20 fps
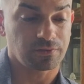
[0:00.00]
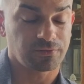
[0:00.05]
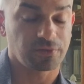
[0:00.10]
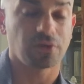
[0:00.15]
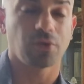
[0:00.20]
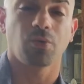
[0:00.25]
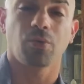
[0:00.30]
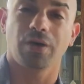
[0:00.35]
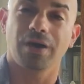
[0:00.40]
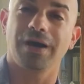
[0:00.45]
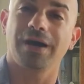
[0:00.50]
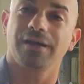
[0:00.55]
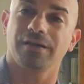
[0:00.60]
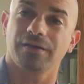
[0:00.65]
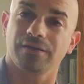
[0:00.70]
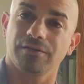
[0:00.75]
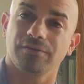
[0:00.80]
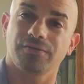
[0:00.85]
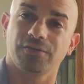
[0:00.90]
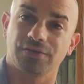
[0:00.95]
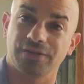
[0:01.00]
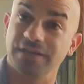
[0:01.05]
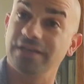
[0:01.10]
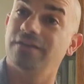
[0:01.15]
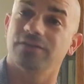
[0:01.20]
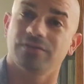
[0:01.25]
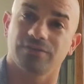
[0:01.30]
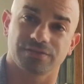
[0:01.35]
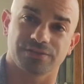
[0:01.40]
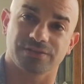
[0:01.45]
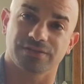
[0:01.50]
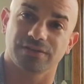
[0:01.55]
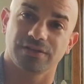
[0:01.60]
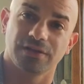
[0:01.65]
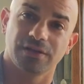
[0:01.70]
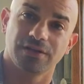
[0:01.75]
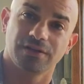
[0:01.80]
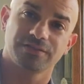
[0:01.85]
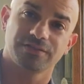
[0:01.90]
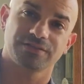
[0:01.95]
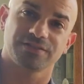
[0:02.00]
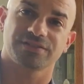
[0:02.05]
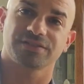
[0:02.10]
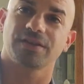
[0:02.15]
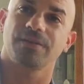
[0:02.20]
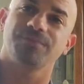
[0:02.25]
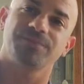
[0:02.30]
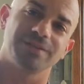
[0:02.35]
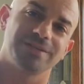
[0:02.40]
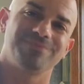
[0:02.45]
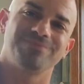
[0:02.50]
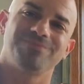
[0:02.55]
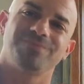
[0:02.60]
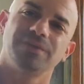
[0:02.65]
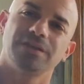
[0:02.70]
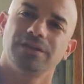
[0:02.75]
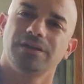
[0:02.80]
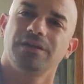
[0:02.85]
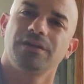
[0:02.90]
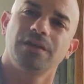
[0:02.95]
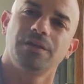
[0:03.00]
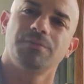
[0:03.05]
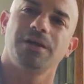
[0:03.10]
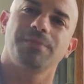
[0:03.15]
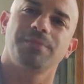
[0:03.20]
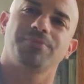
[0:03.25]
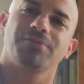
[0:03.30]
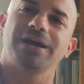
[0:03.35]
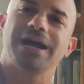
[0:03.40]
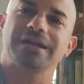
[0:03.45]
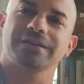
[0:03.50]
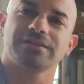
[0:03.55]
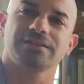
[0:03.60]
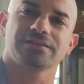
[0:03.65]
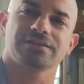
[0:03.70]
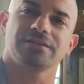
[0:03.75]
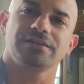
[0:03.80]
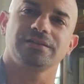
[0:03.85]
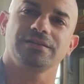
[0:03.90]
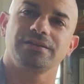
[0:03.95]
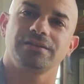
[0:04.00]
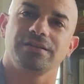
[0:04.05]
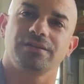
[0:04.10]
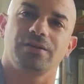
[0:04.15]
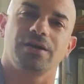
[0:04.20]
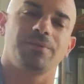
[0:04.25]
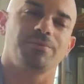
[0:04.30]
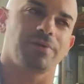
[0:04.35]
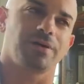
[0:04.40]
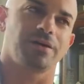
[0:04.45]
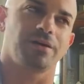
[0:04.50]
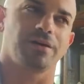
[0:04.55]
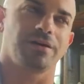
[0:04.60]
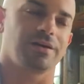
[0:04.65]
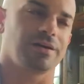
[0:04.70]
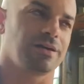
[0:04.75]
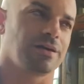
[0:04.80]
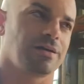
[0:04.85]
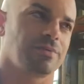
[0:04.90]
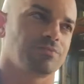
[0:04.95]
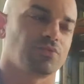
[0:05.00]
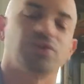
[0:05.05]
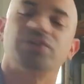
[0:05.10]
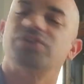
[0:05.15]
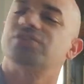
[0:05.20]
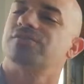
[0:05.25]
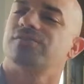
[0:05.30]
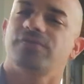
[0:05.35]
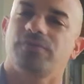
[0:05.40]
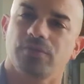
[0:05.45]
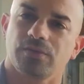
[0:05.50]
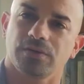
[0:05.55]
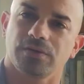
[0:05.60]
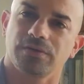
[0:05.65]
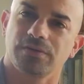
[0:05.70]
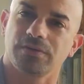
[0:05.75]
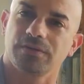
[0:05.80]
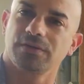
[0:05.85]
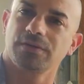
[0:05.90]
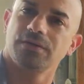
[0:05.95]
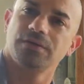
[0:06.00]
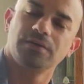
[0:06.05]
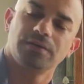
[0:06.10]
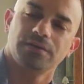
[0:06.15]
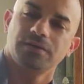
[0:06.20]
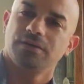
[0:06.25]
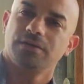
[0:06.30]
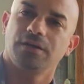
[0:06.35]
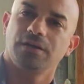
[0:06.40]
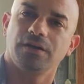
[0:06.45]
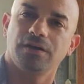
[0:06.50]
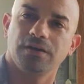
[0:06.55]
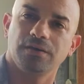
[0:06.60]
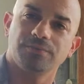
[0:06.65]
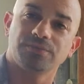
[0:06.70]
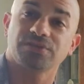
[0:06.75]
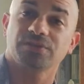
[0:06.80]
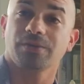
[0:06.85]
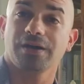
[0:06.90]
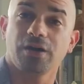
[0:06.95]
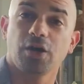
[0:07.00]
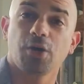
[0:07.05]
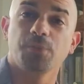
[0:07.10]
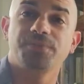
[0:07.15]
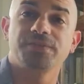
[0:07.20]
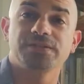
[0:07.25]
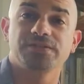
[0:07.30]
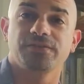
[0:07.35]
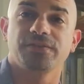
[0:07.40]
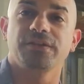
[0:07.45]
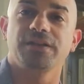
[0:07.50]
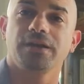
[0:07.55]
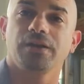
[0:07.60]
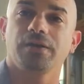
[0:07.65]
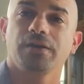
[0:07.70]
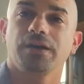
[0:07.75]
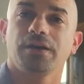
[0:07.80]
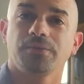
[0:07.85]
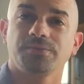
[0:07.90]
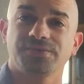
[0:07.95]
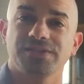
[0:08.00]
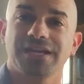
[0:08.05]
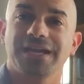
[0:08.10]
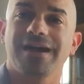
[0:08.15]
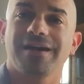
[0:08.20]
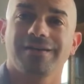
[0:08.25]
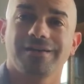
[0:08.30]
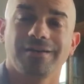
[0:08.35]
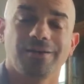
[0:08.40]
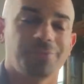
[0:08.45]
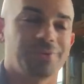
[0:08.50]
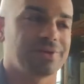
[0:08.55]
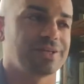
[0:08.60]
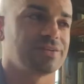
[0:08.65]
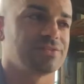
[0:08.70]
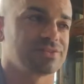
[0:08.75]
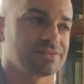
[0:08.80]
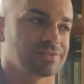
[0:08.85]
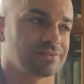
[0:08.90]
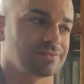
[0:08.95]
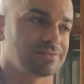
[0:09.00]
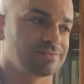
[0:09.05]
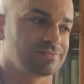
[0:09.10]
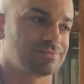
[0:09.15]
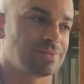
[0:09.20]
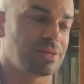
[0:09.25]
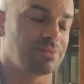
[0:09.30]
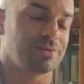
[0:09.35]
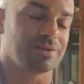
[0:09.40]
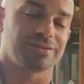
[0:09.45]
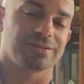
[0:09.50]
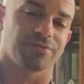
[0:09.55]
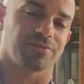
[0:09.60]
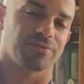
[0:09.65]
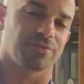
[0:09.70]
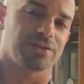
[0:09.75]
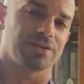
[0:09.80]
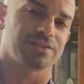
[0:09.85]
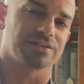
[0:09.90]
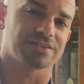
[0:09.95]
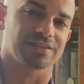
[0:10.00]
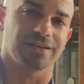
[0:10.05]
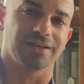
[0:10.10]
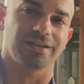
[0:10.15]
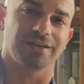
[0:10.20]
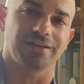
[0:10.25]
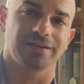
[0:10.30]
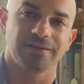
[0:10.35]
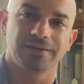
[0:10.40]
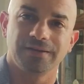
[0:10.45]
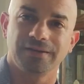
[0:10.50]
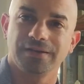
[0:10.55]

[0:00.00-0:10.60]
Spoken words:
a while, for years. This is something in my practice that, you know, I'm reaching for. So I hope this video helps you out. I hope it gives you a little, maybe a different insight